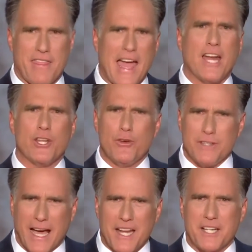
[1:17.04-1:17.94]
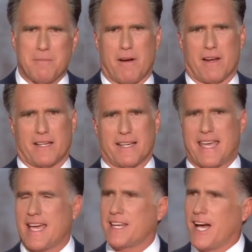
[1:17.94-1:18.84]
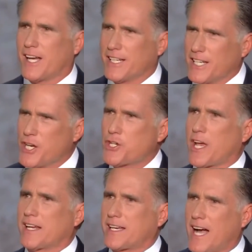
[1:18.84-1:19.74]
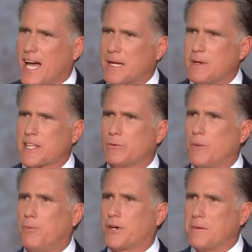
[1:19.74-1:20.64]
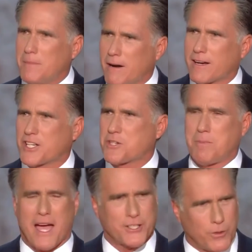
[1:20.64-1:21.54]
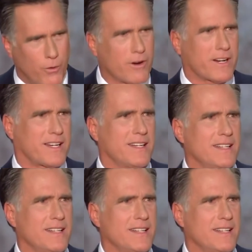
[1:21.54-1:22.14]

that united America can unleash an economy that will put Americans back to work